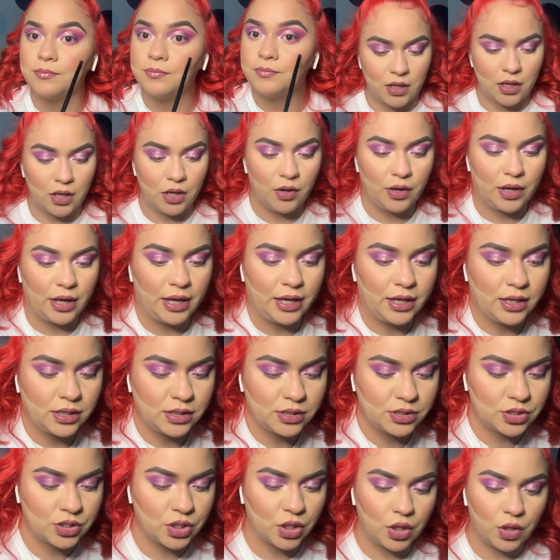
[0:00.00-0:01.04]
Okay,
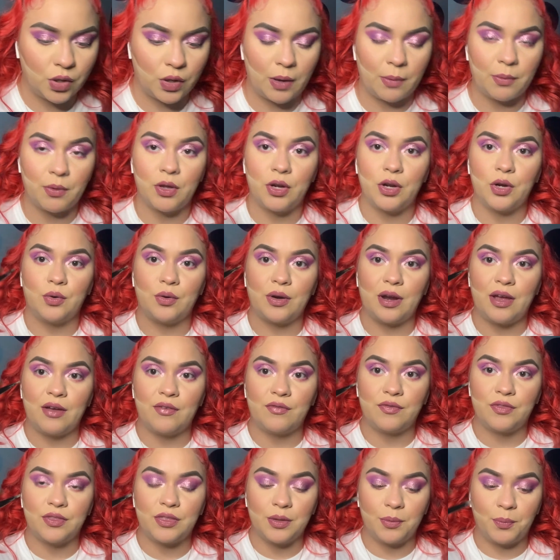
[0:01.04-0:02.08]
so I'm going to grab
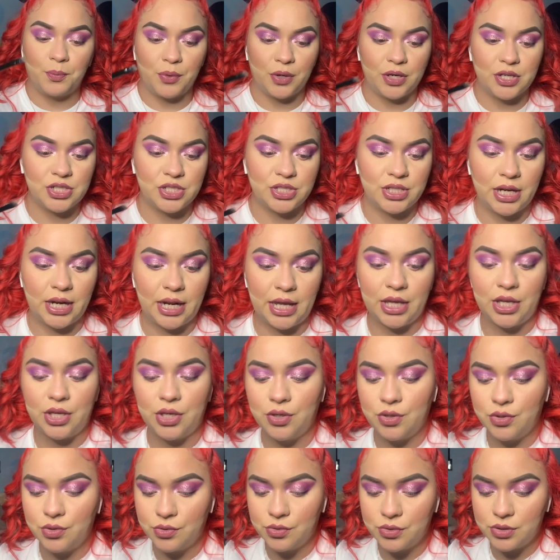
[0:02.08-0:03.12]
the brush that I
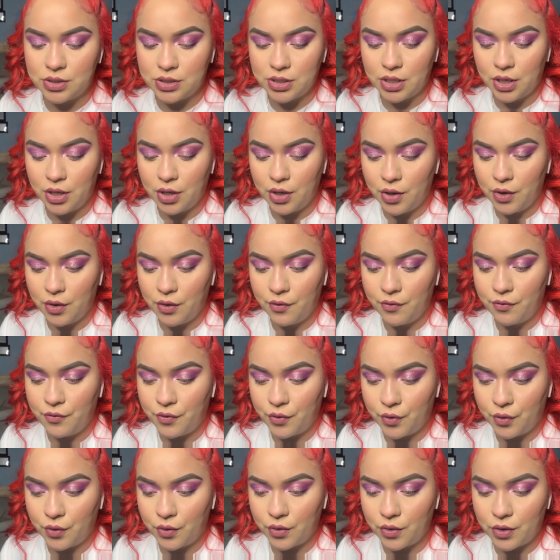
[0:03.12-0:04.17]
used
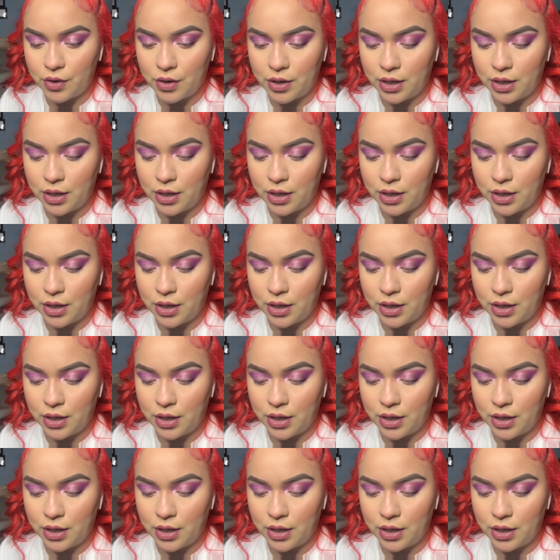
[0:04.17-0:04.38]
for